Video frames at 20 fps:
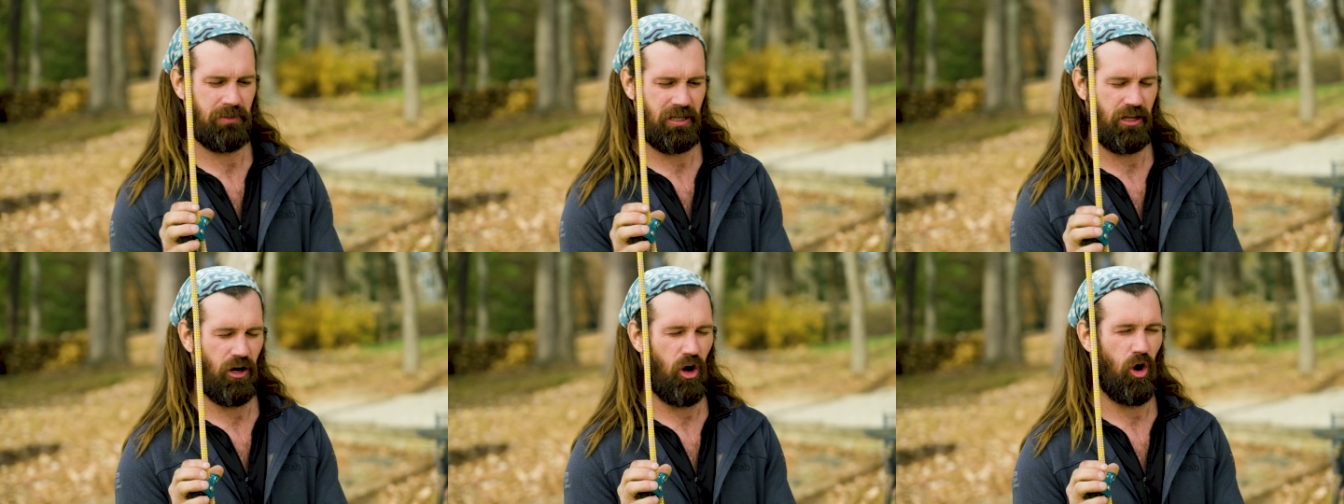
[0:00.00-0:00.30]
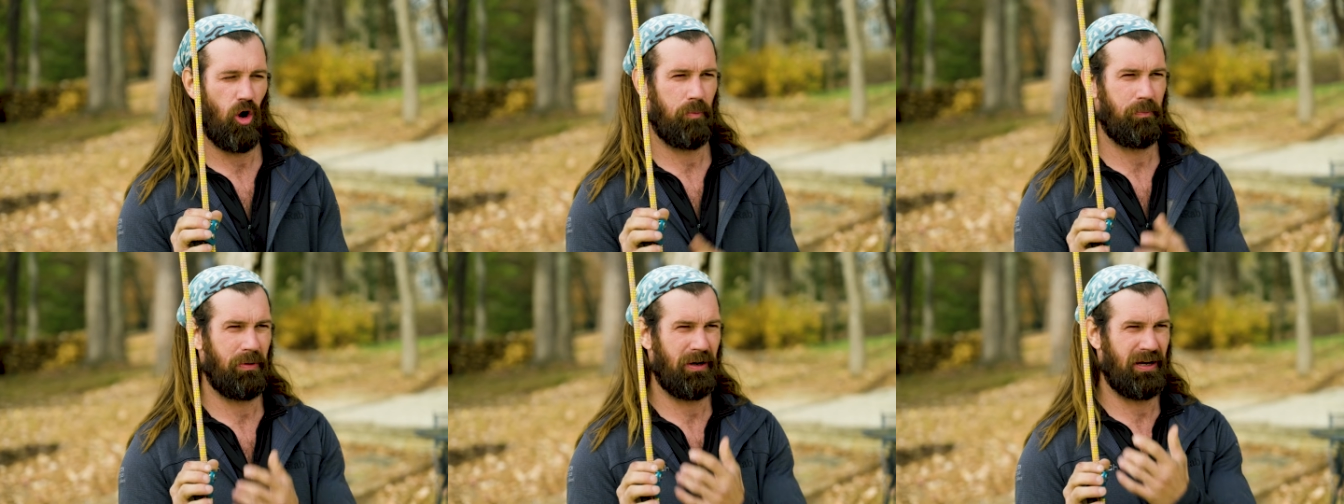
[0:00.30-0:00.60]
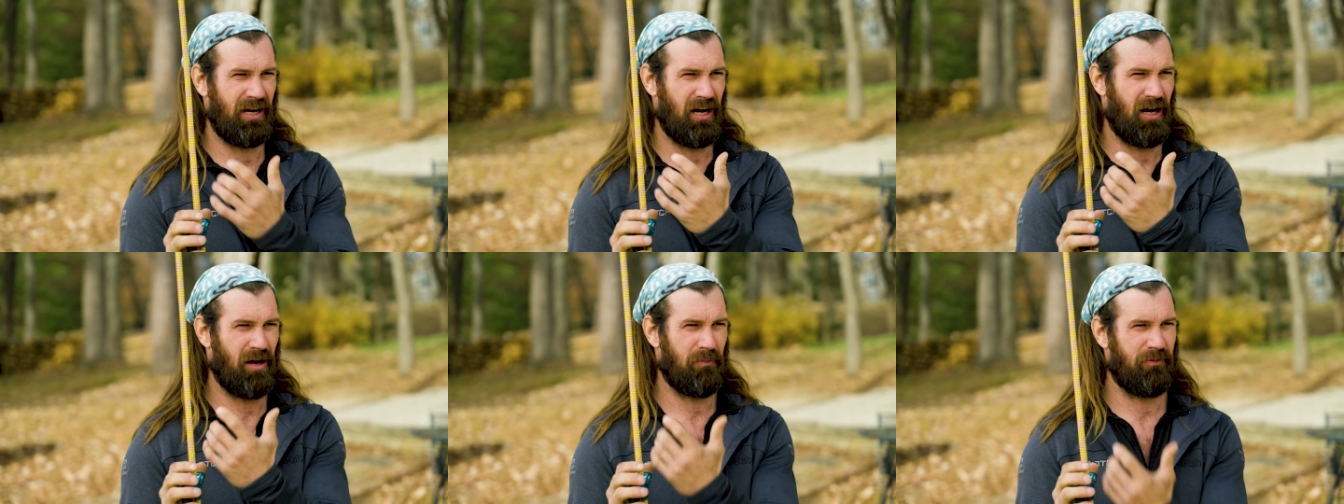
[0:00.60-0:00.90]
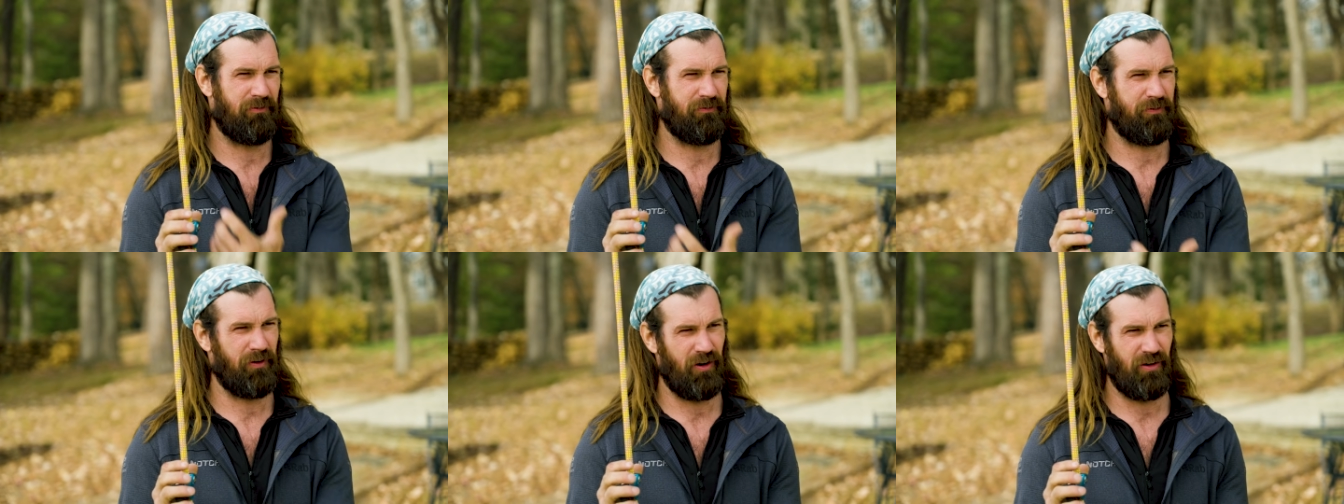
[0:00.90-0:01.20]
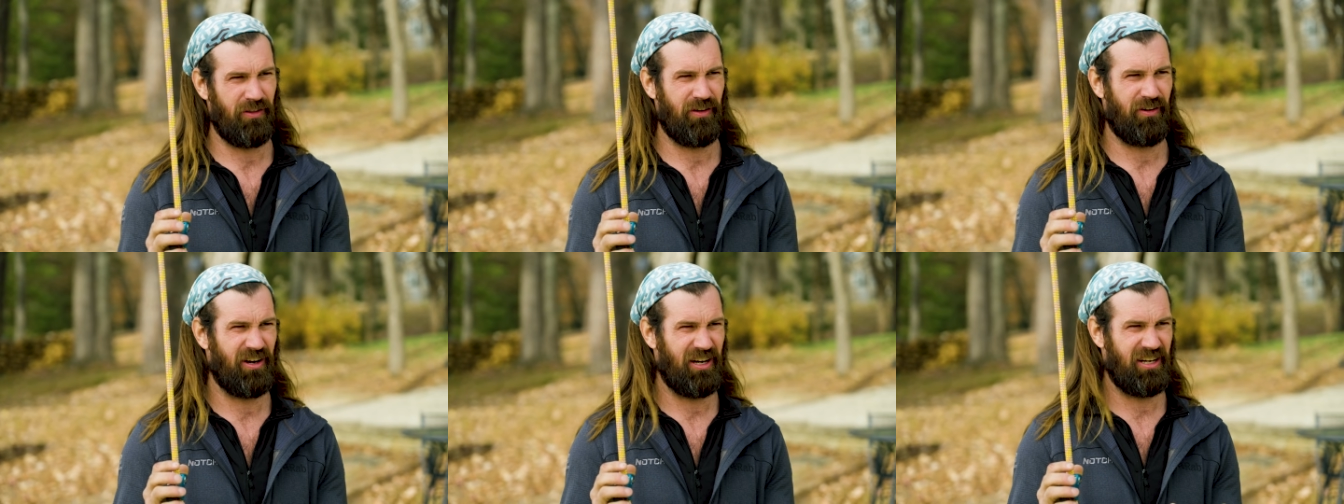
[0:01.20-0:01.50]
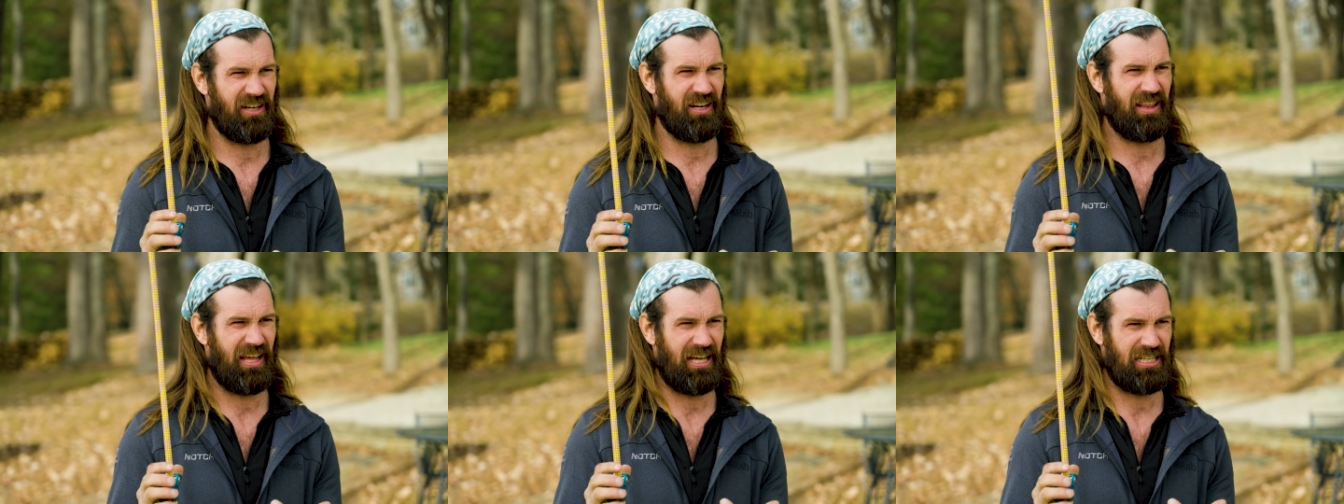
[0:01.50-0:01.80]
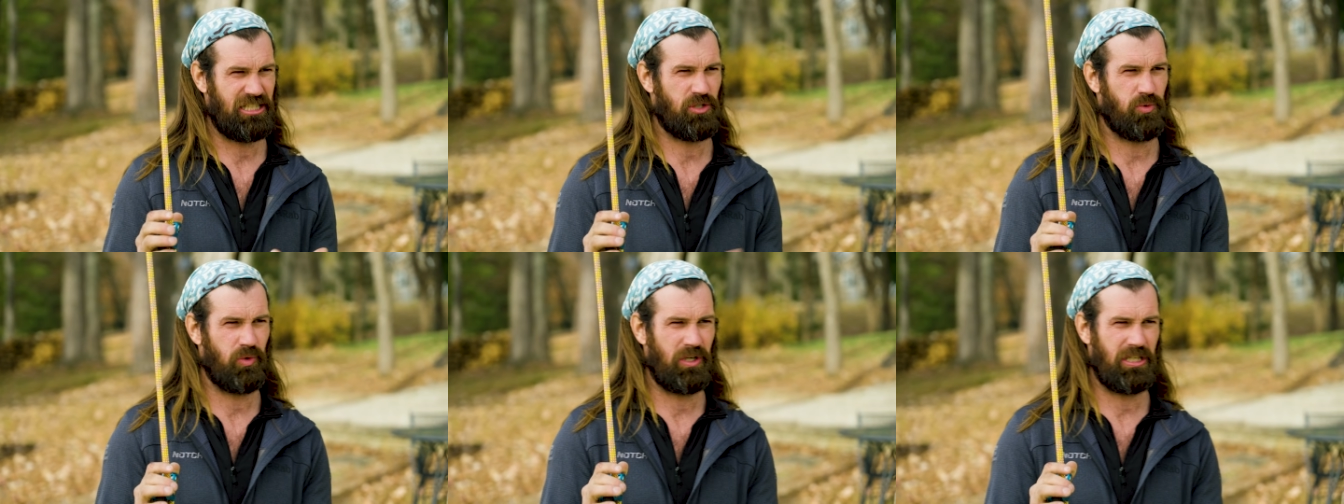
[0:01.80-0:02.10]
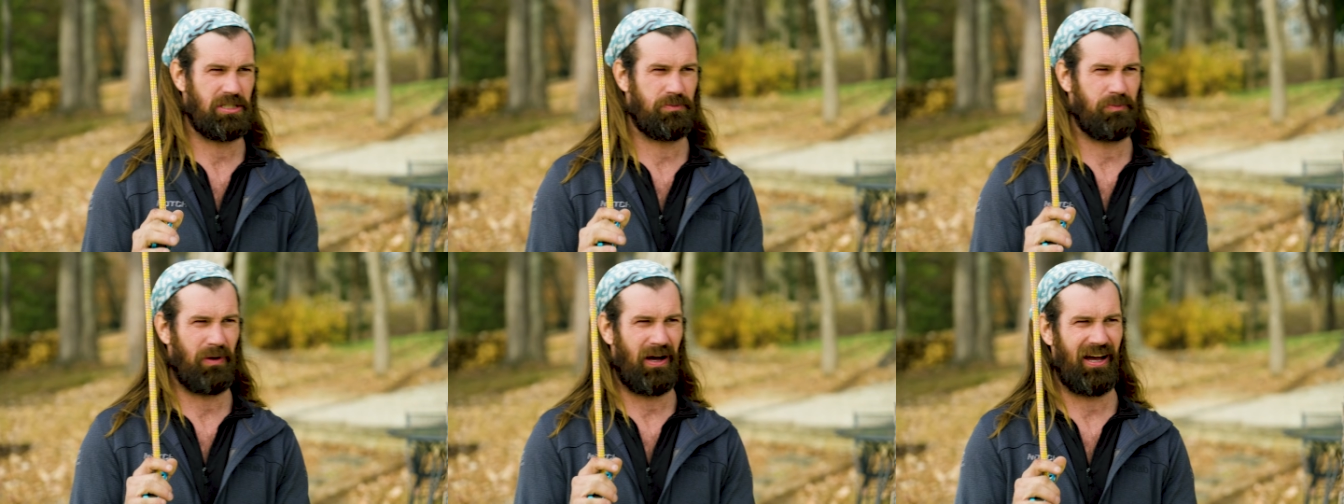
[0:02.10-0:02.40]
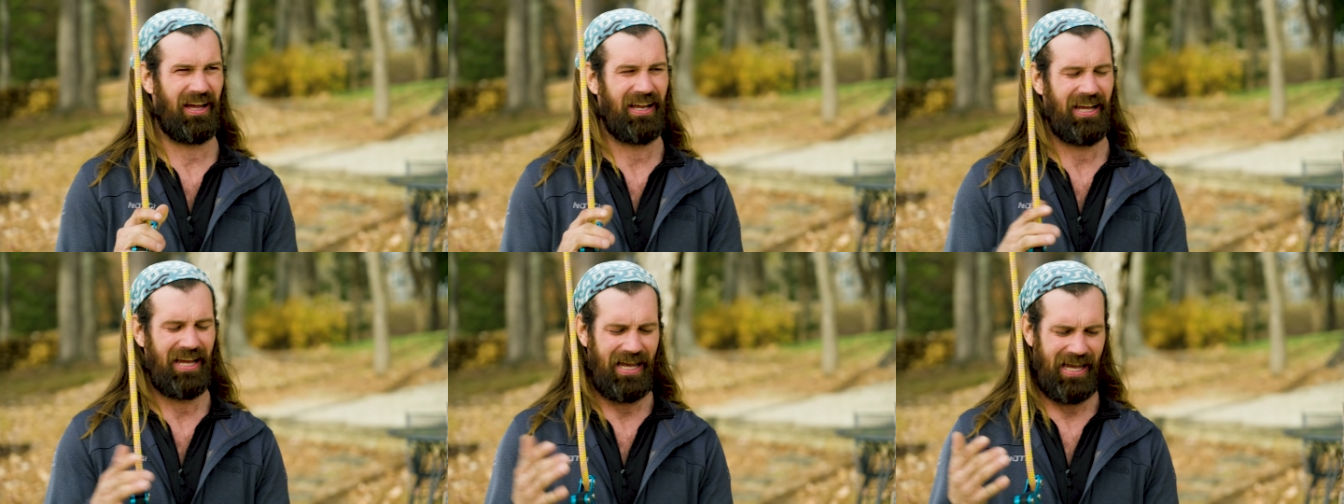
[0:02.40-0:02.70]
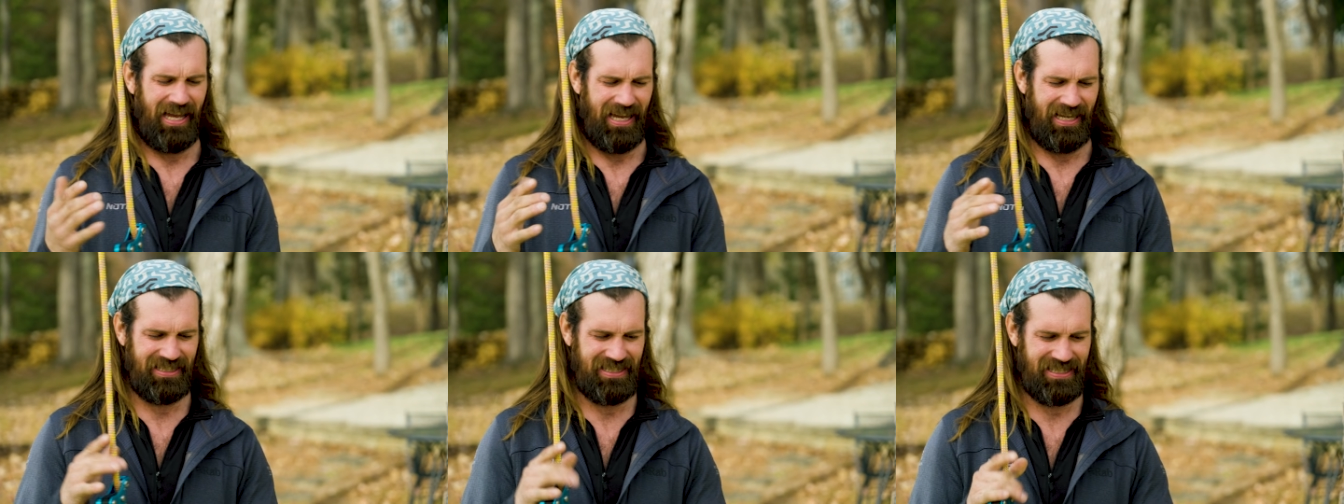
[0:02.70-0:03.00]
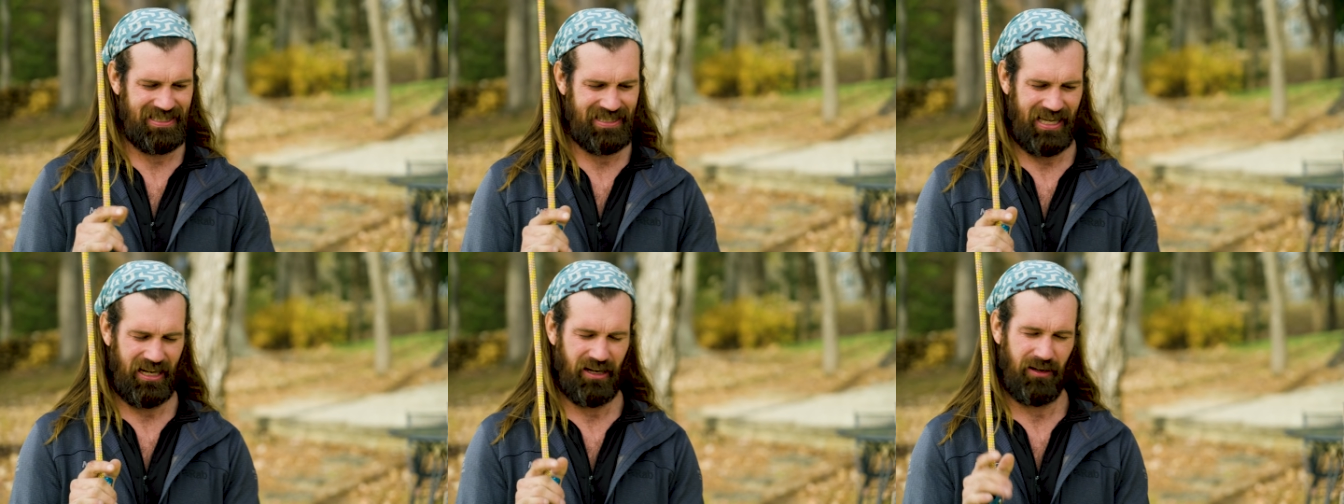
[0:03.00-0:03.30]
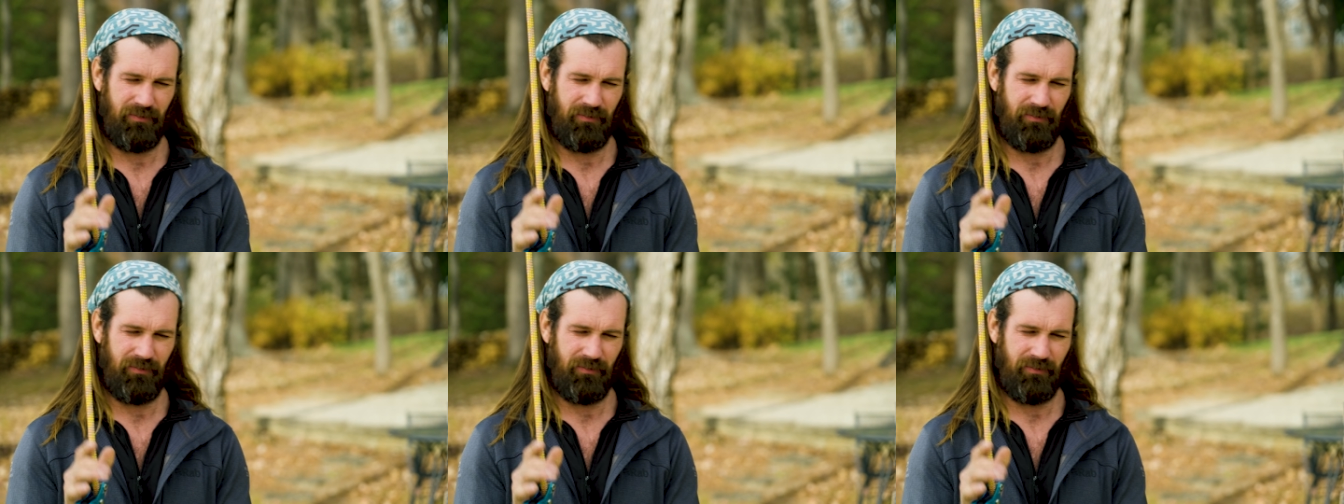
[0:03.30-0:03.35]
me to open it up further into that sweet spot instead